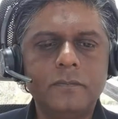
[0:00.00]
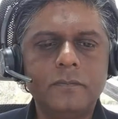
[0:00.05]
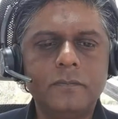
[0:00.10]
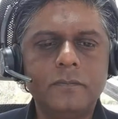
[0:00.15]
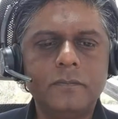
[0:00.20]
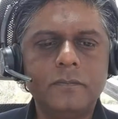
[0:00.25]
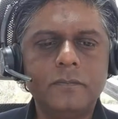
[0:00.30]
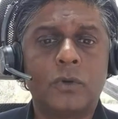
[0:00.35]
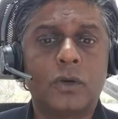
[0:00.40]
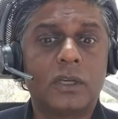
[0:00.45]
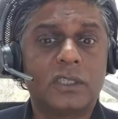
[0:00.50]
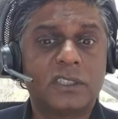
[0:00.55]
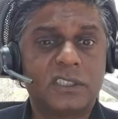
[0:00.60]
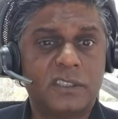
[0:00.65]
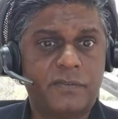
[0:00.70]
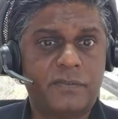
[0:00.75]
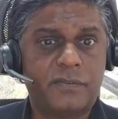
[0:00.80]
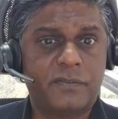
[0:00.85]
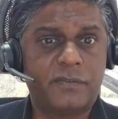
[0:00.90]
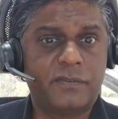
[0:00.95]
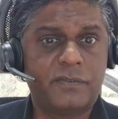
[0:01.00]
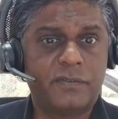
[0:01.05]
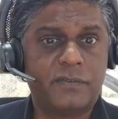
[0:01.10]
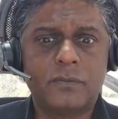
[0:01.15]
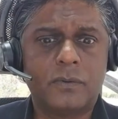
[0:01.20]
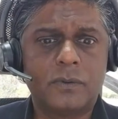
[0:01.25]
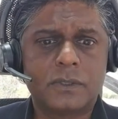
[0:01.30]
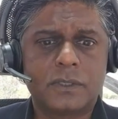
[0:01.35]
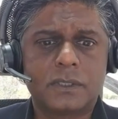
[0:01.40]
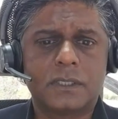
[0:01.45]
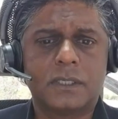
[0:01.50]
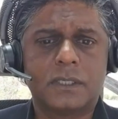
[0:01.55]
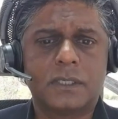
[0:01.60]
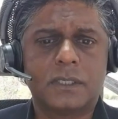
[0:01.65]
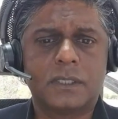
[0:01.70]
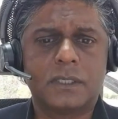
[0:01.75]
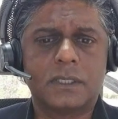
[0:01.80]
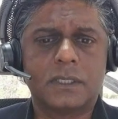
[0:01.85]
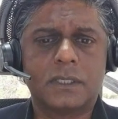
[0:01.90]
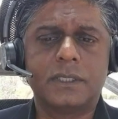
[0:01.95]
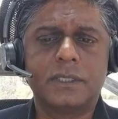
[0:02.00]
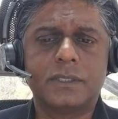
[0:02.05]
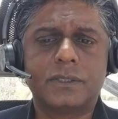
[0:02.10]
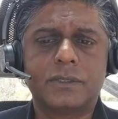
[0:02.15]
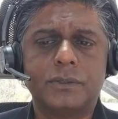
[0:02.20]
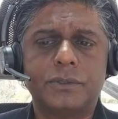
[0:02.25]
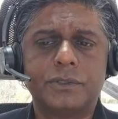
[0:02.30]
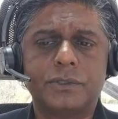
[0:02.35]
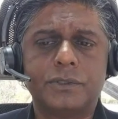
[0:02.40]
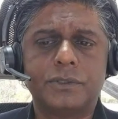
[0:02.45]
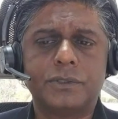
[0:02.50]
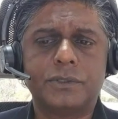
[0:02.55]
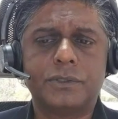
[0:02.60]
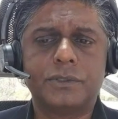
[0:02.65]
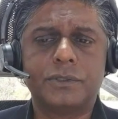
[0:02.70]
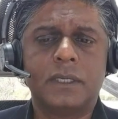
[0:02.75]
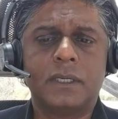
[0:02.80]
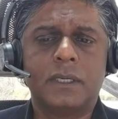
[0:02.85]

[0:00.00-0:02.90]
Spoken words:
a lot more cost-effective, of course, printing solutions.